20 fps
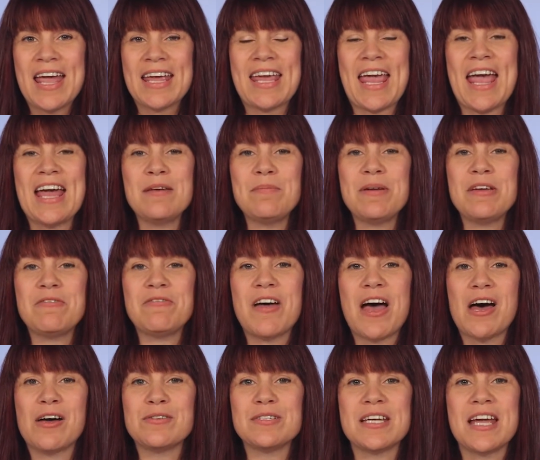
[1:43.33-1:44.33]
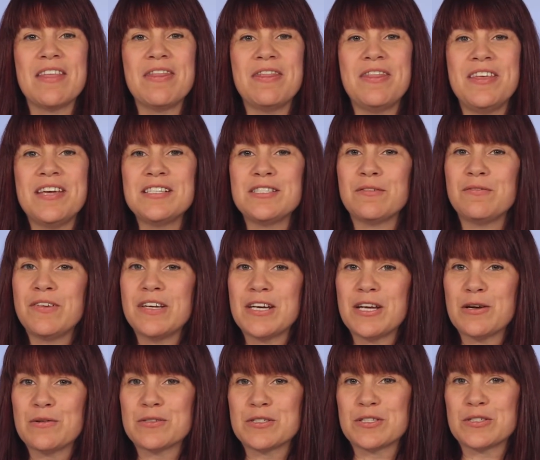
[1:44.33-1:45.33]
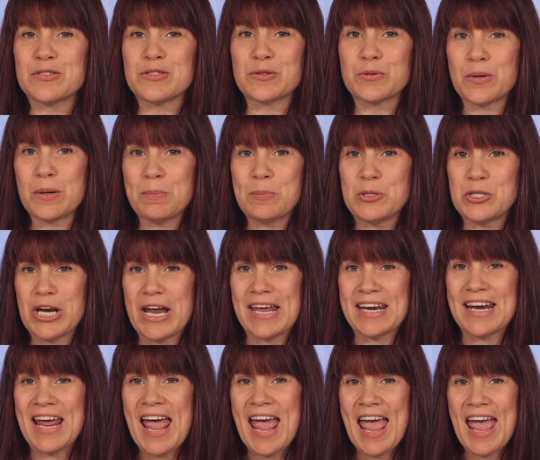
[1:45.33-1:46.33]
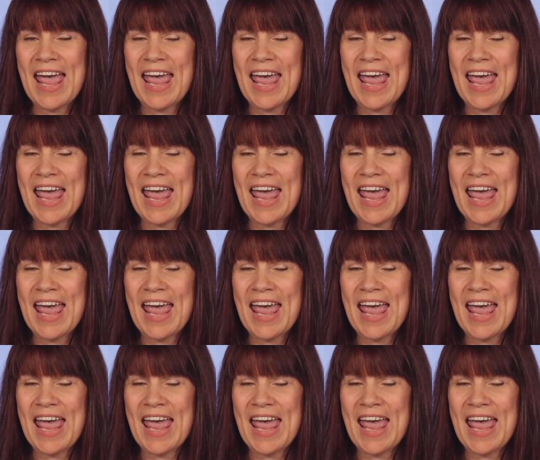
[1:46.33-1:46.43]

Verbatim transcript: can be found in this video's description